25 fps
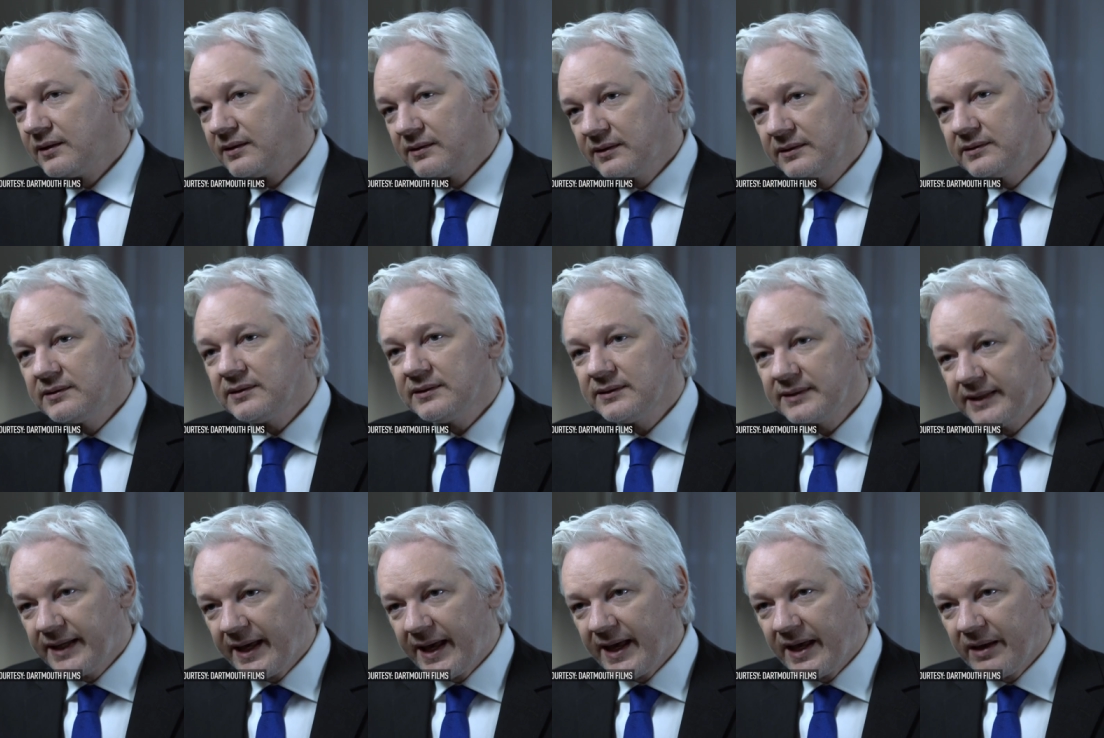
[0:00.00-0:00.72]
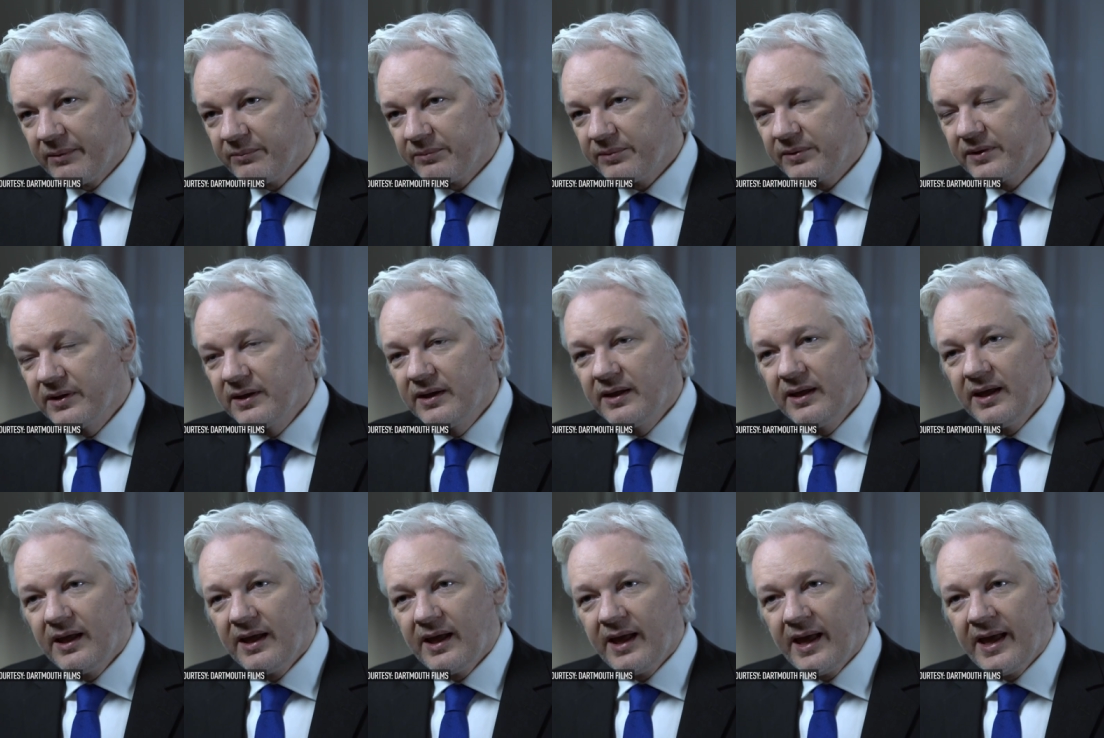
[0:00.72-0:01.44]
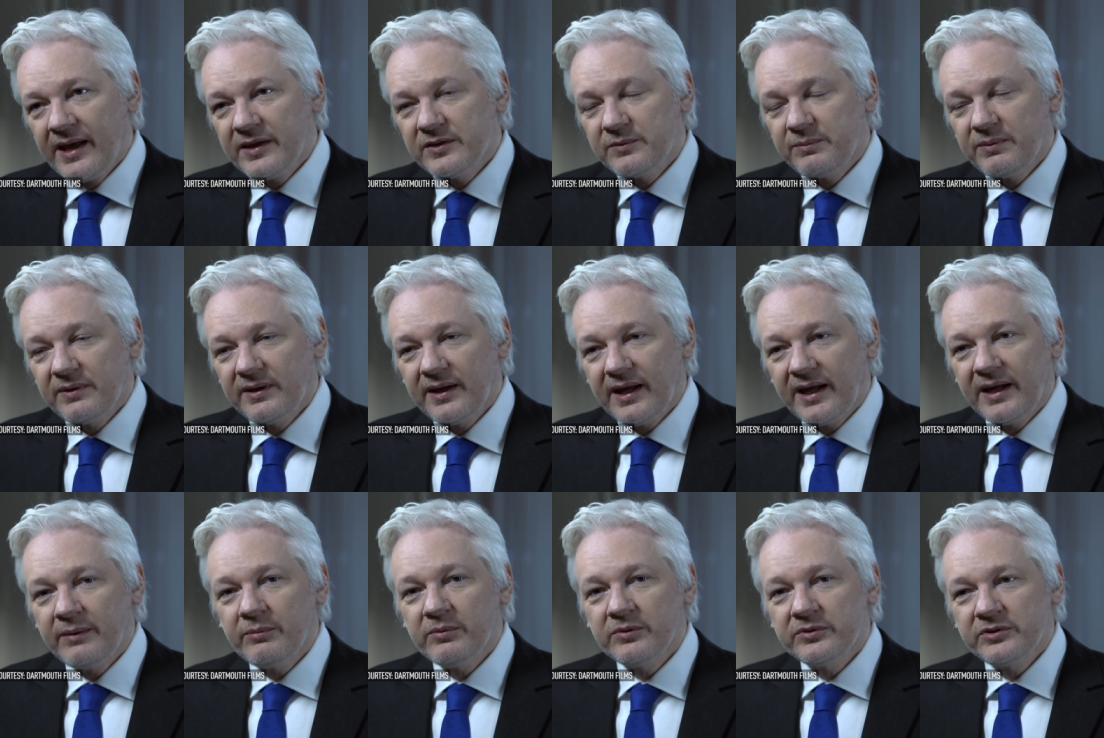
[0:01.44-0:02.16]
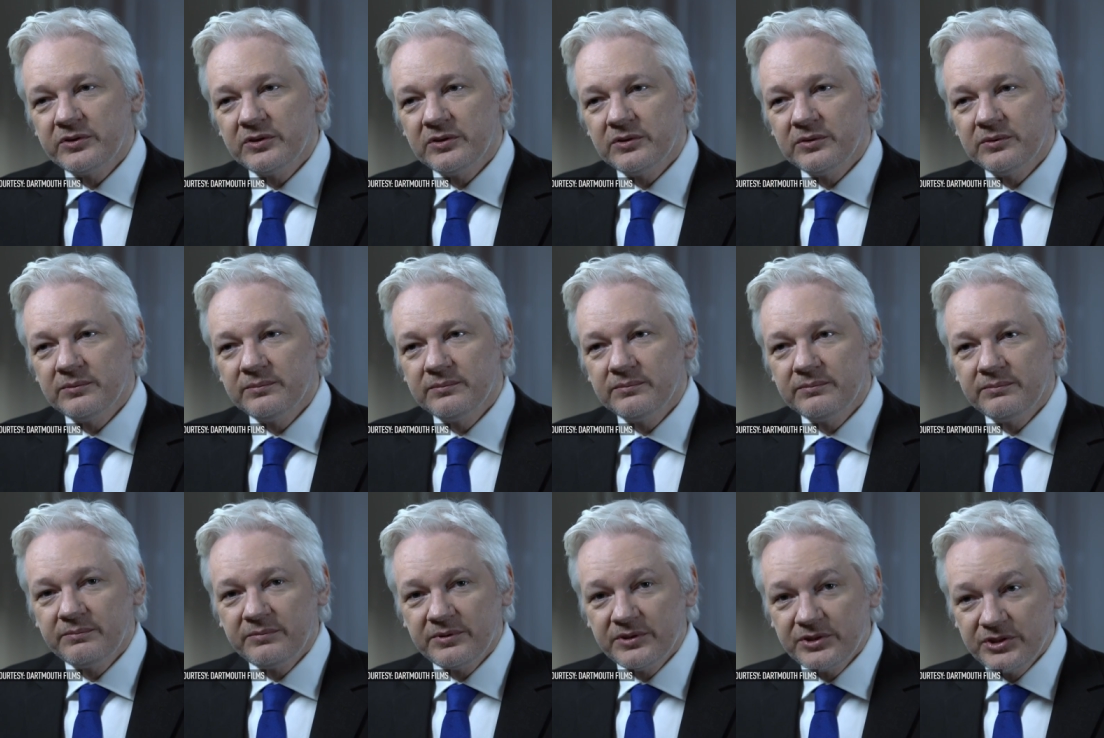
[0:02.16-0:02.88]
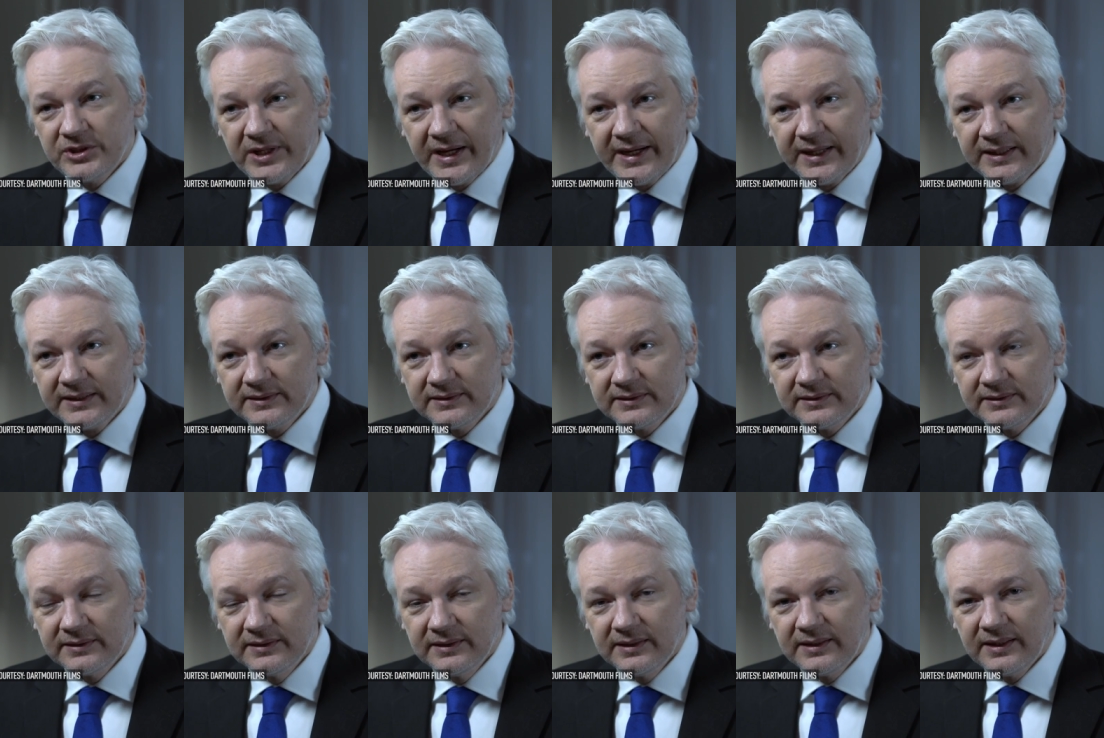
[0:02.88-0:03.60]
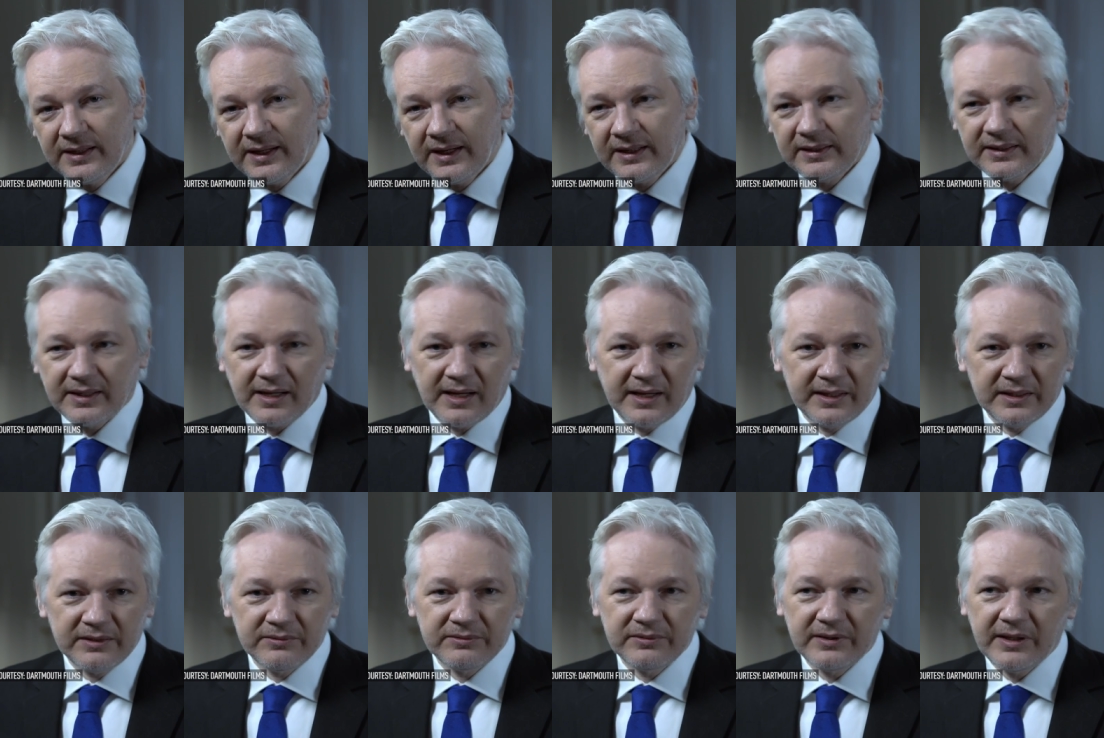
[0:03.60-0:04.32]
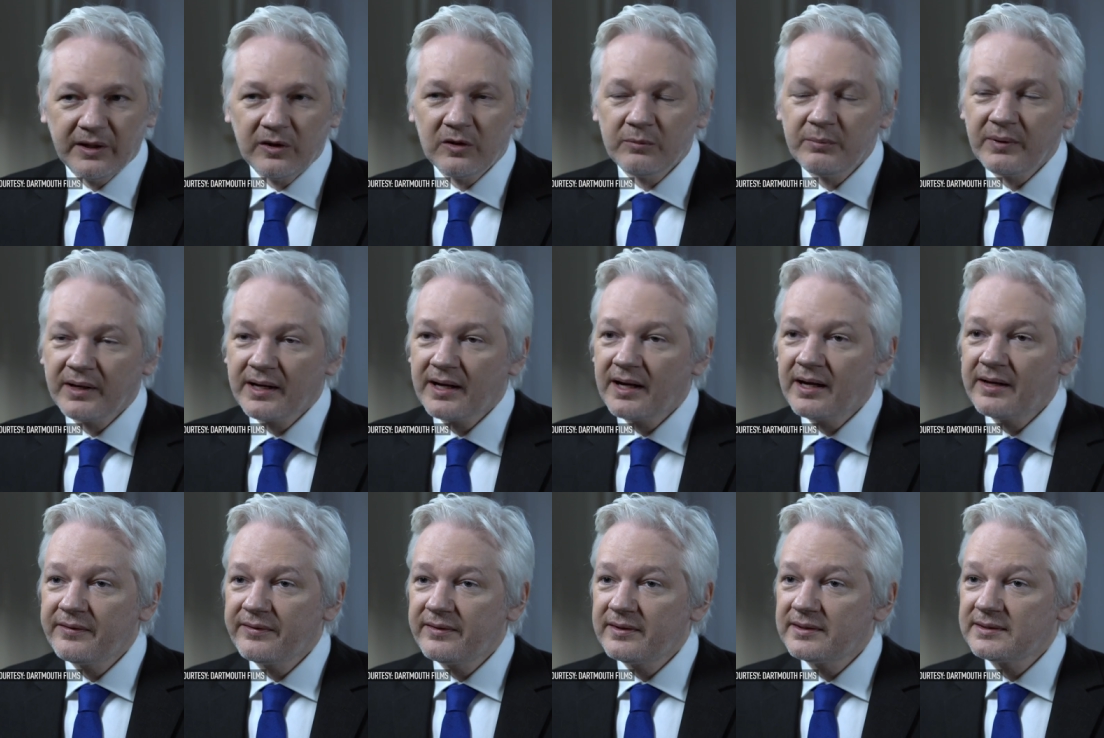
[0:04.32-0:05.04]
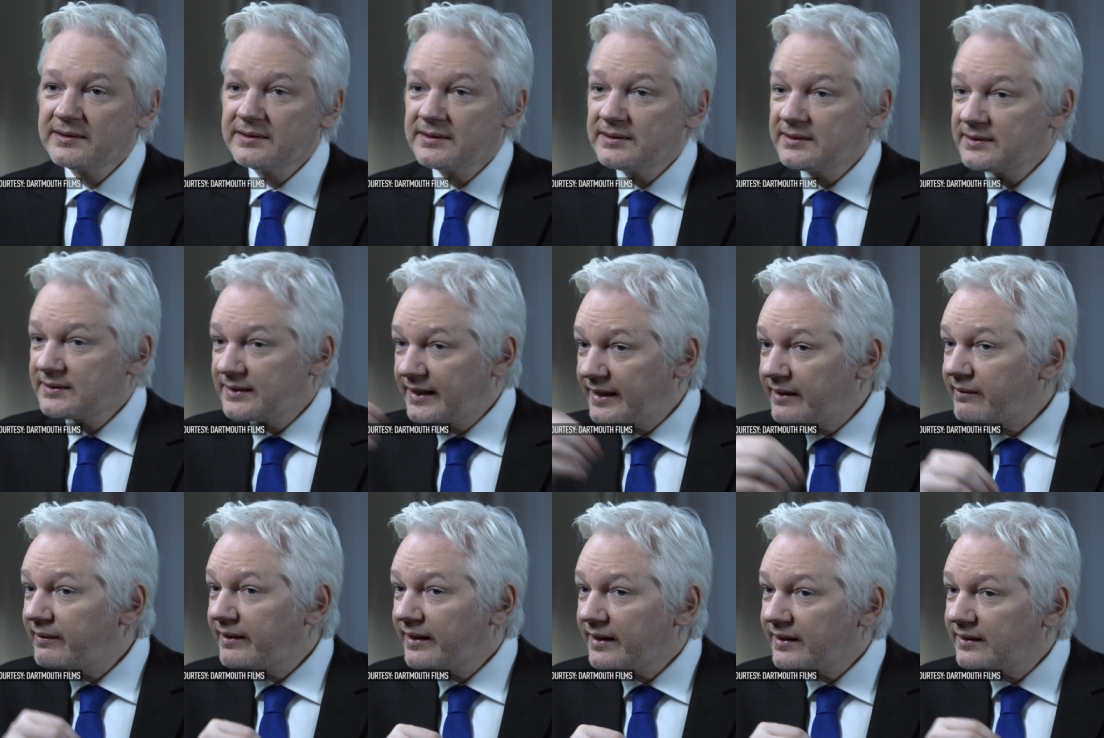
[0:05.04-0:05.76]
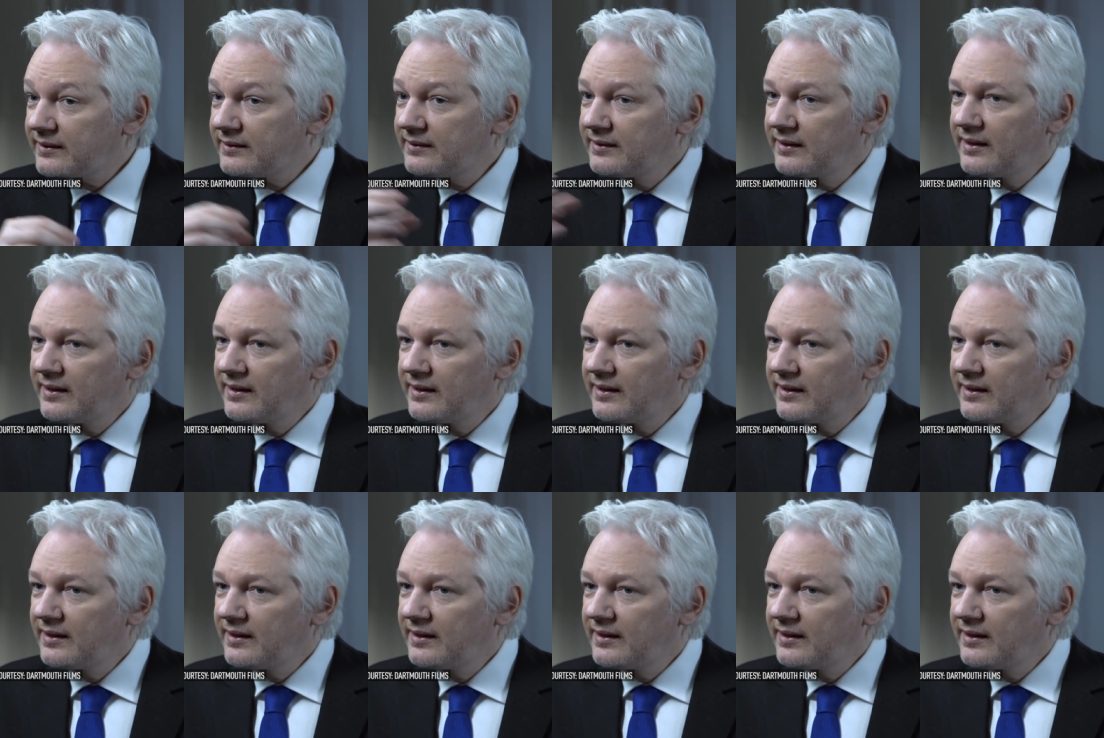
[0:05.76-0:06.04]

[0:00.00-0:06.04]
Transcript: Clinton camp has been able to project a kind of neo-McCarthyist hysteria